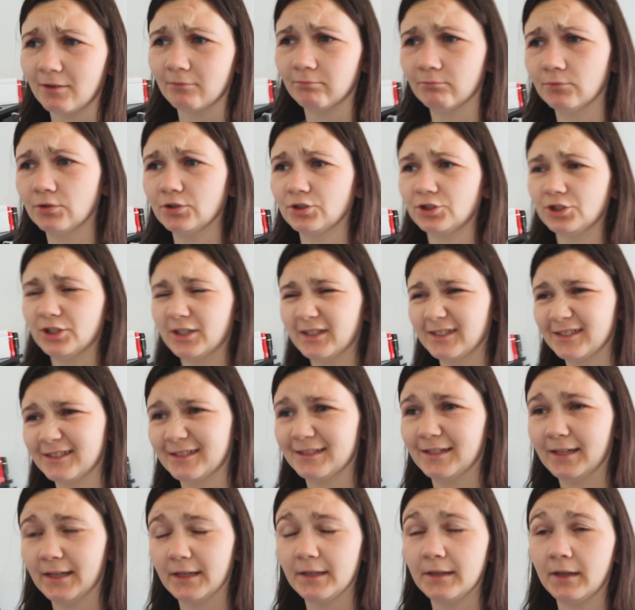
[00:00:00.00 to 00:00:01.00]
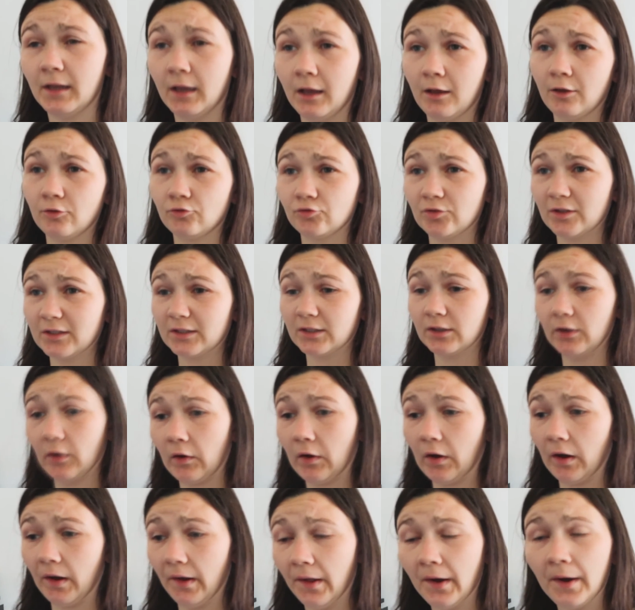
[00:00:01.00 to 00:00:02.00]
vlog much yesterday. Drank a
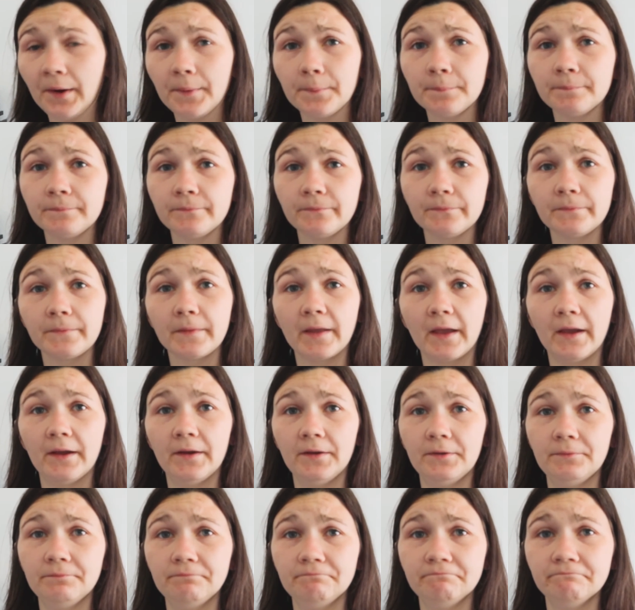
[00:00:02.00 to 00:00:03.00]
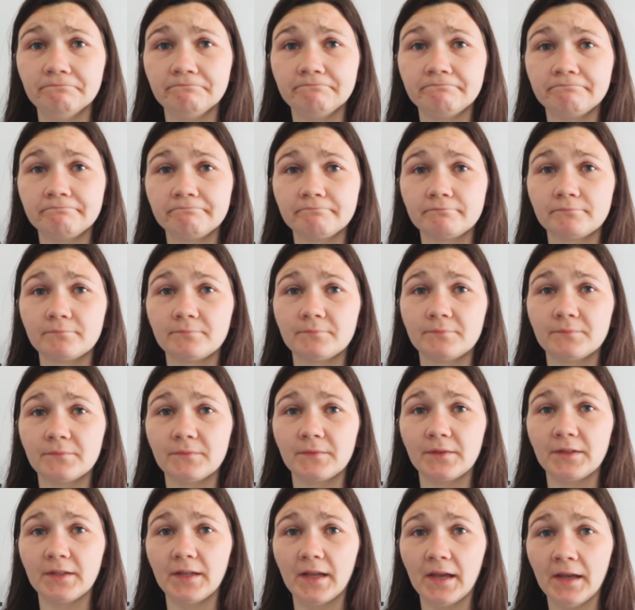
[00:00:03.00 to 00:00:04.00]
lot. Um,
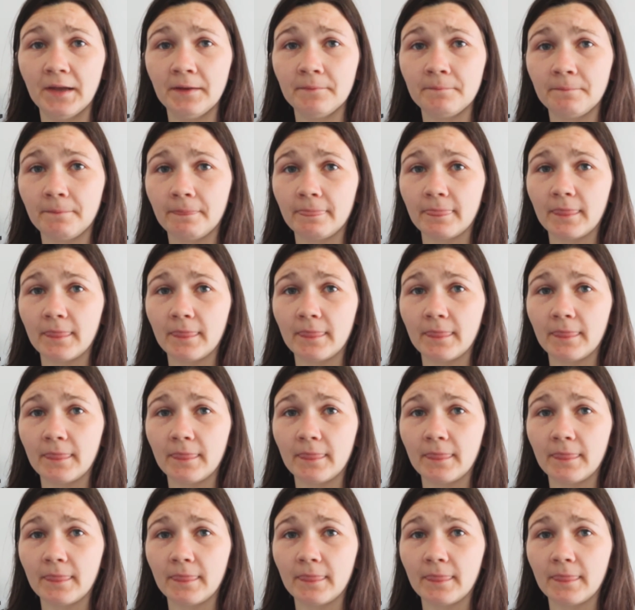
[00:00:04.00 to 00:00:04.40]
yeah.